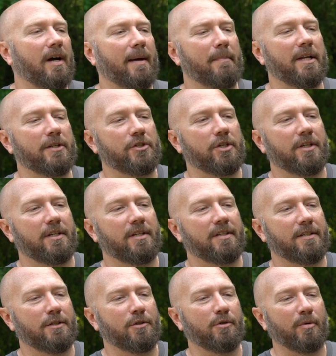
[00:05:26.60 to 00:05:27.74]
I mentioned
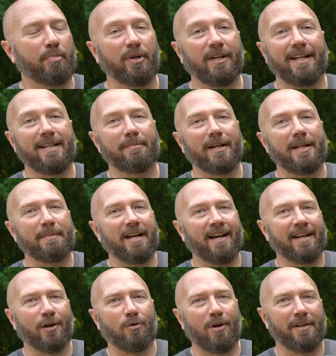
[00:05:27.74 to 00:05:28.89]
you can put anybody
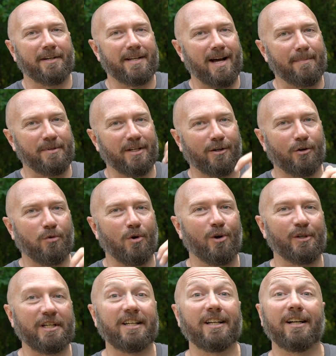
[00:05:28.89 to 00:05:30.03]
behind a quality optic, a
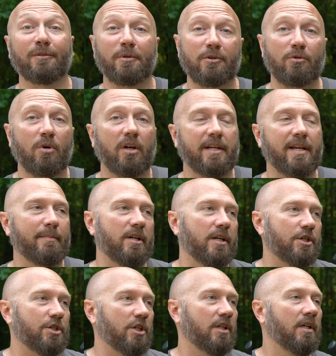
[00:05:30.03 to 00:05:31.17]
quality gun with quality
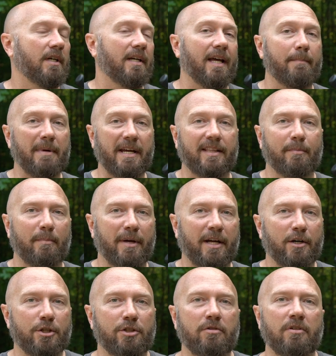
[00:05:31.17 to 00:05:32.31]
ammunition and make them a
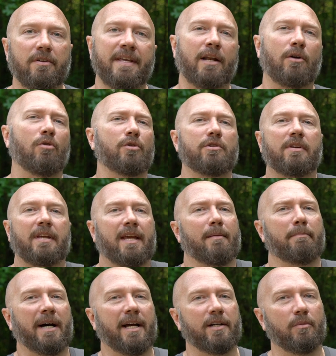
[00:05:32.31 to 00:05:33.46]
better shooter. That whole you
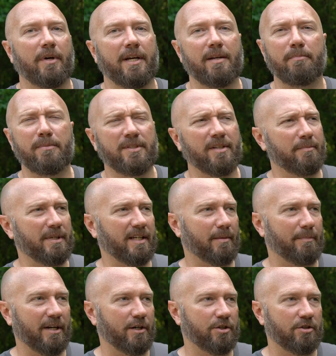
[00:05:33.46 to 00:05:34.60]
can't buy your way to being a
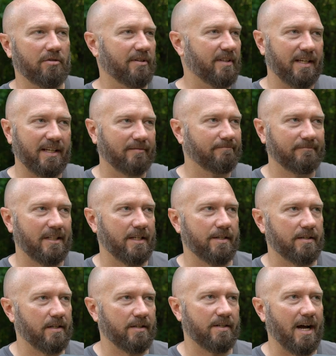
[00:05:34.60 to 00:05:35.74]
better shooter thing
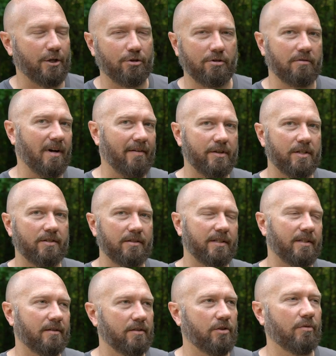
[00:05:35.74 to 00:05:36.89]
is not true.
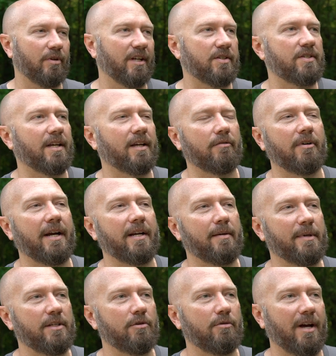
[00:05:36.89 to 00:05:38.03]
Obviously, to an extent, right? I
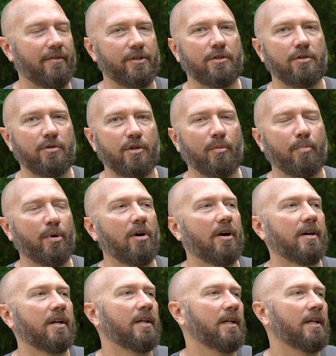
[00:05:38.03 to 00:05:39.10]
mean, you have to do your part.